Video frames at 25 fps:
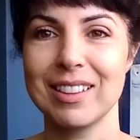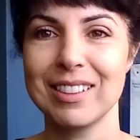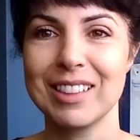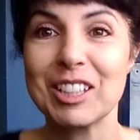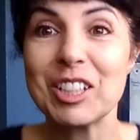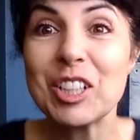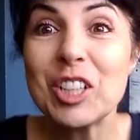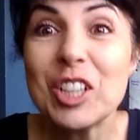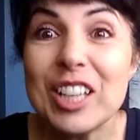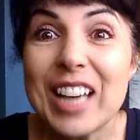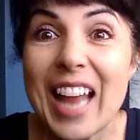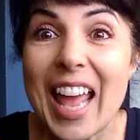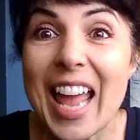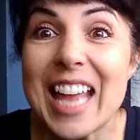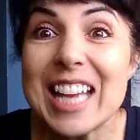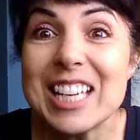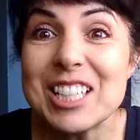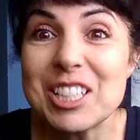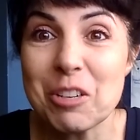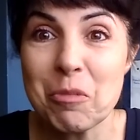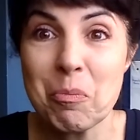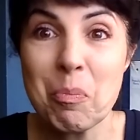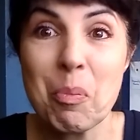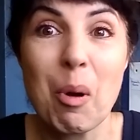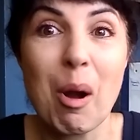the good
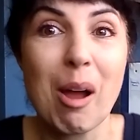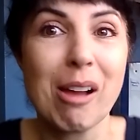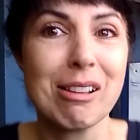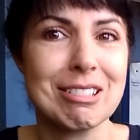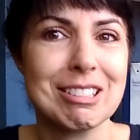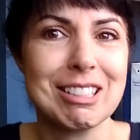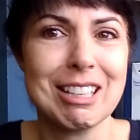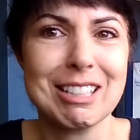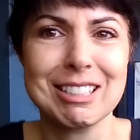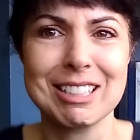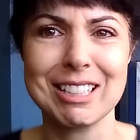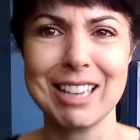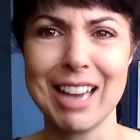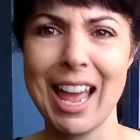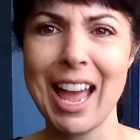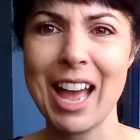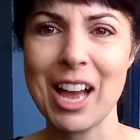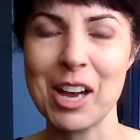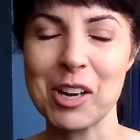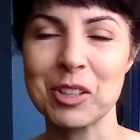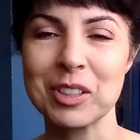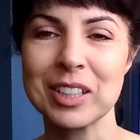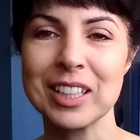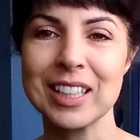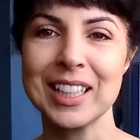aging process now.